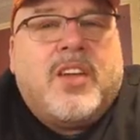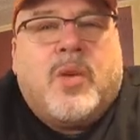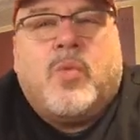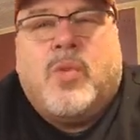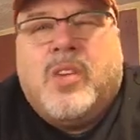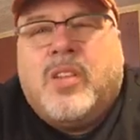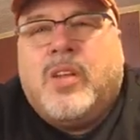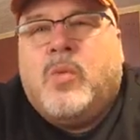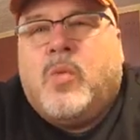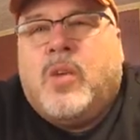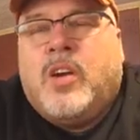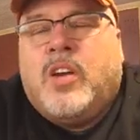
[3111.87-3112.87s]
I really
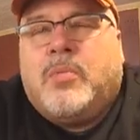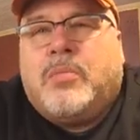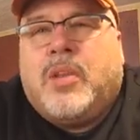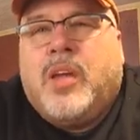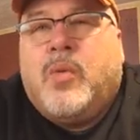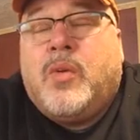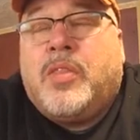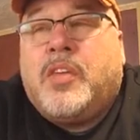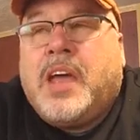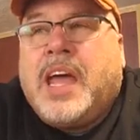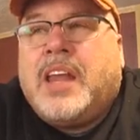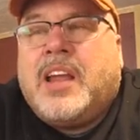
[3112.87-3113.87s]
wanted to play with
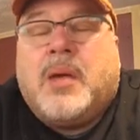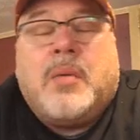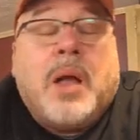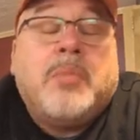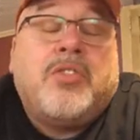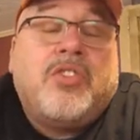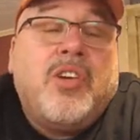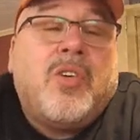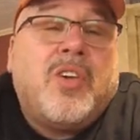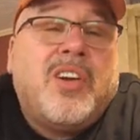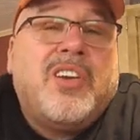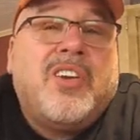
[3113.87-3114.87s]
that, and I'm still
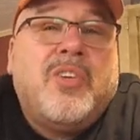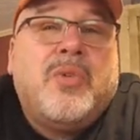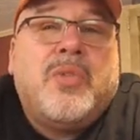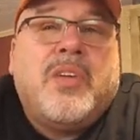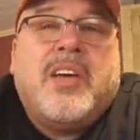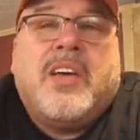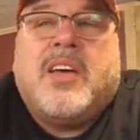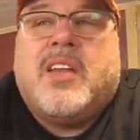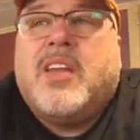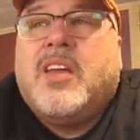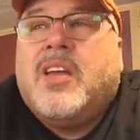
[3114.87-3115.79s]
going to do that.